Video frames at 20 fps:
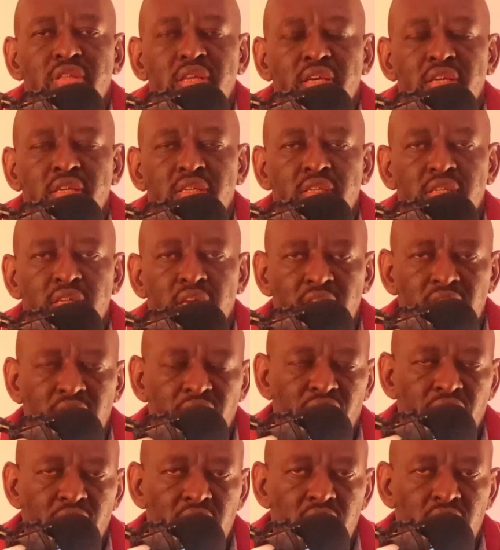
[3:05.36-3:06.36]
this in a
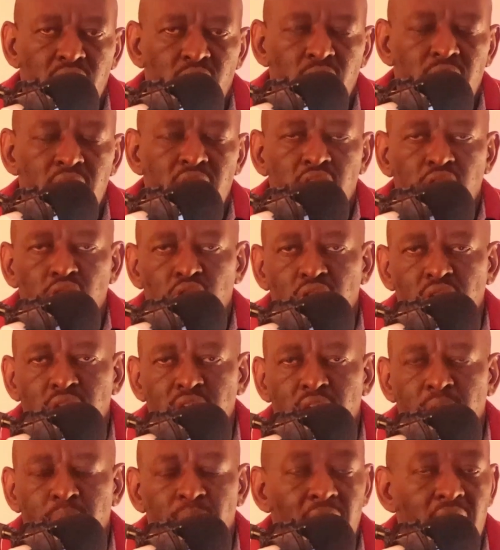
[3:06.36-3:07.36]
different ways or
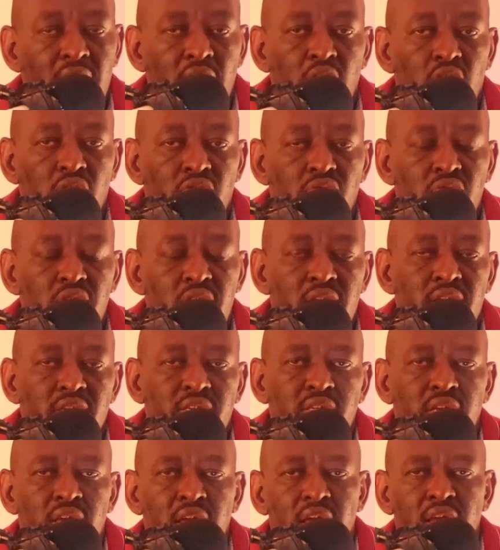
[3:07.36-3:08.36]
in a manner of
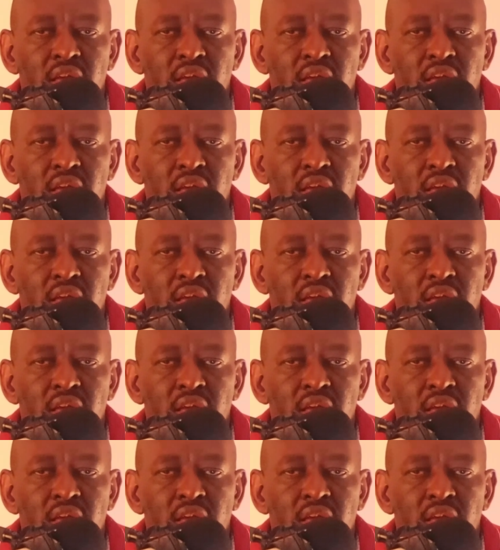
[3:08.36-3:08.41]
ways.